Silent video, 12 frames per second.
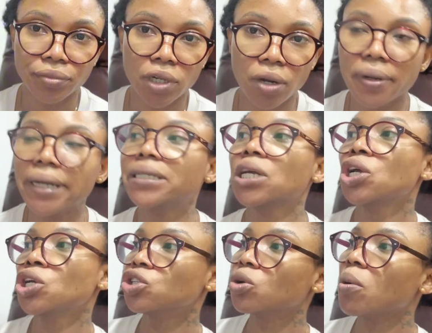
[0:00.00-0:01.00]
All right?
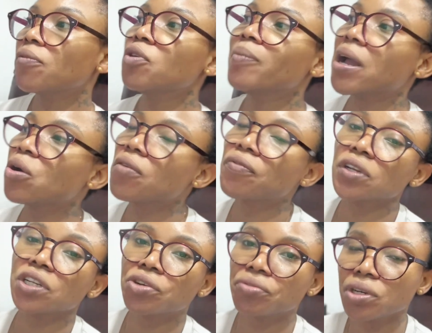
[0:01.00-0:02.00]
Some of you might go for the
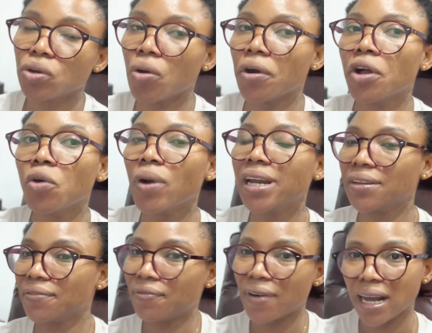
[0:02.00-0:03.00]
green oil when
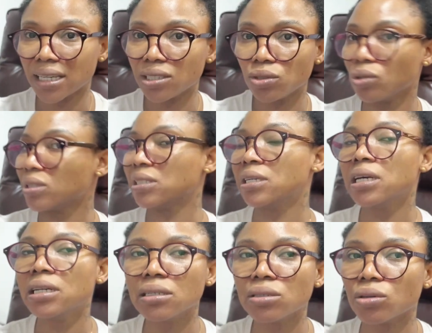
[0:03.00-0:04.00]
in fact your
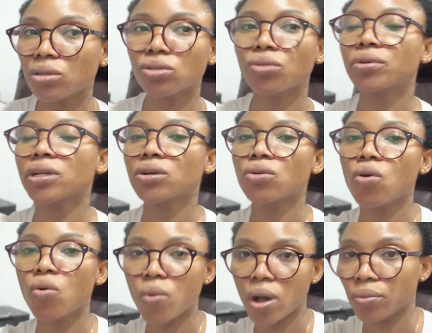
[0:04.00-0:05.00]
skin does not really go
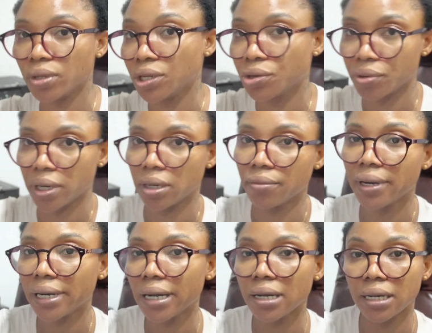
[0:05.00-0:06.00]
well with the green
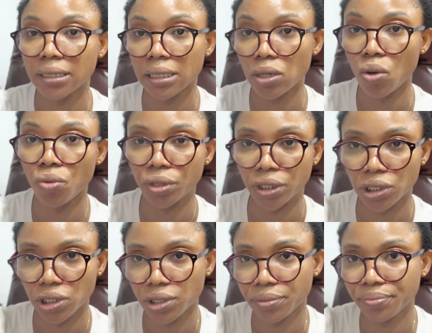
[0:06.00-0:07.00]
rather than the orange.